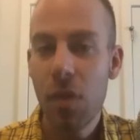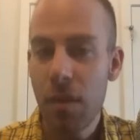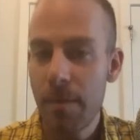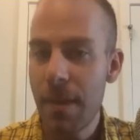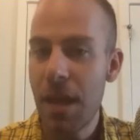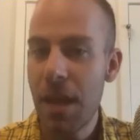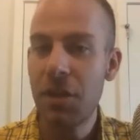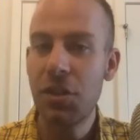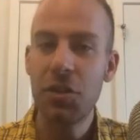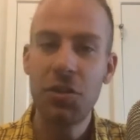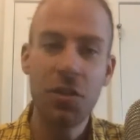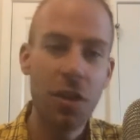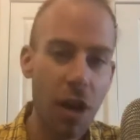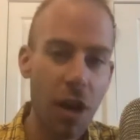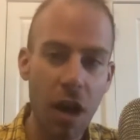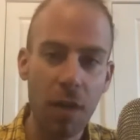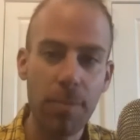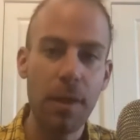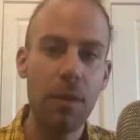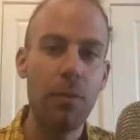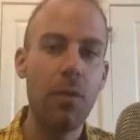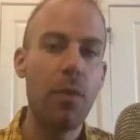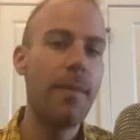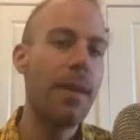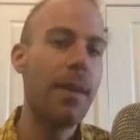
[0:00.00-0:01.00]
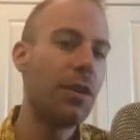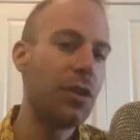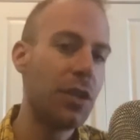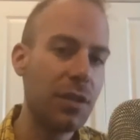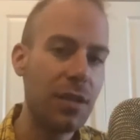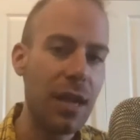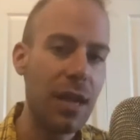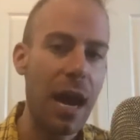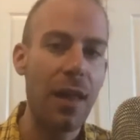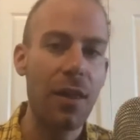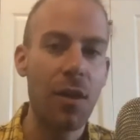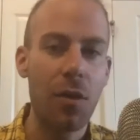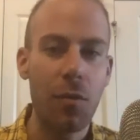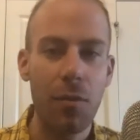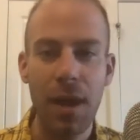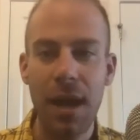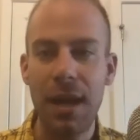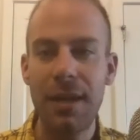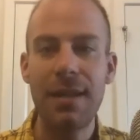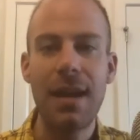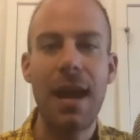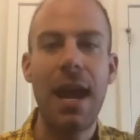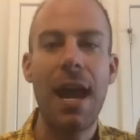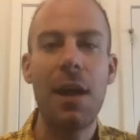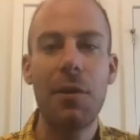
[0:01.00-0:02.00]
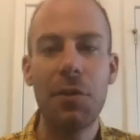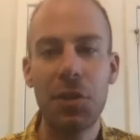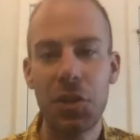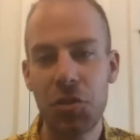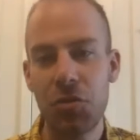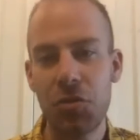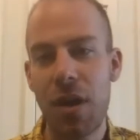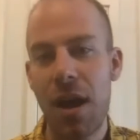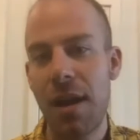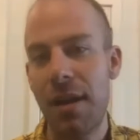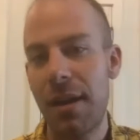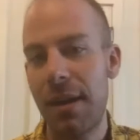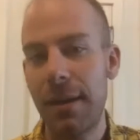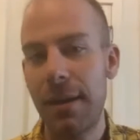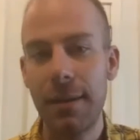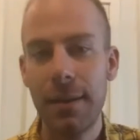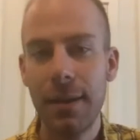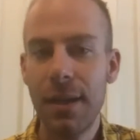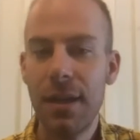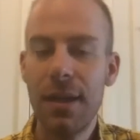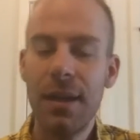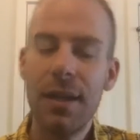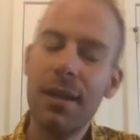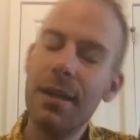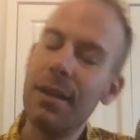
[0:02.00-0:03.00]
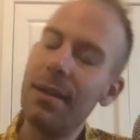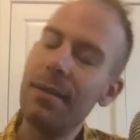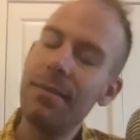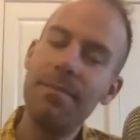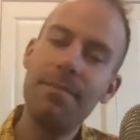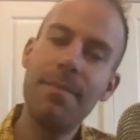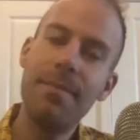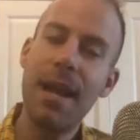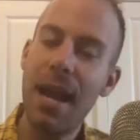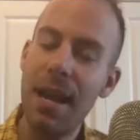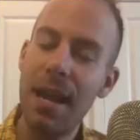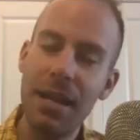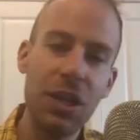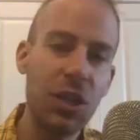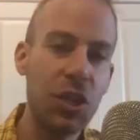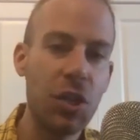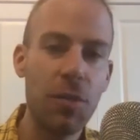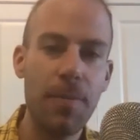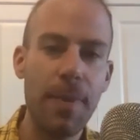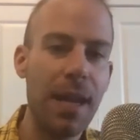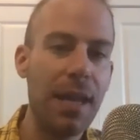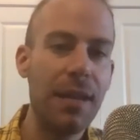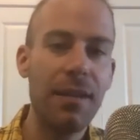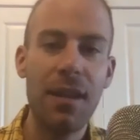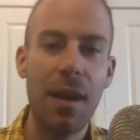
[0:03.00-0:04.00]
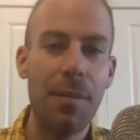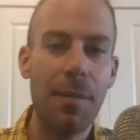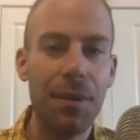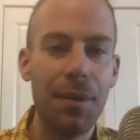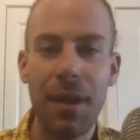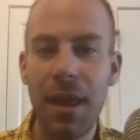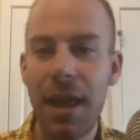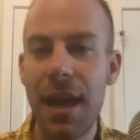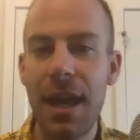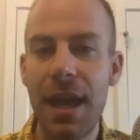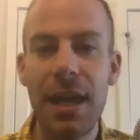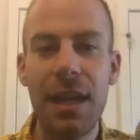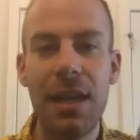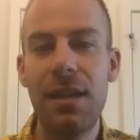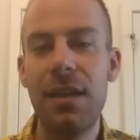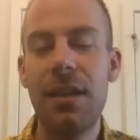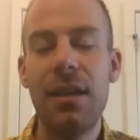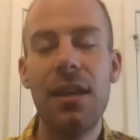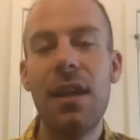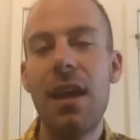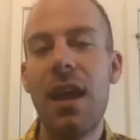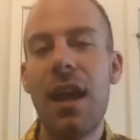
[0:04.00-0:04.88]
We mentioned Talkman. We mentioned Tyler Wade. Tyler Estrada, man, he should be in Double-A.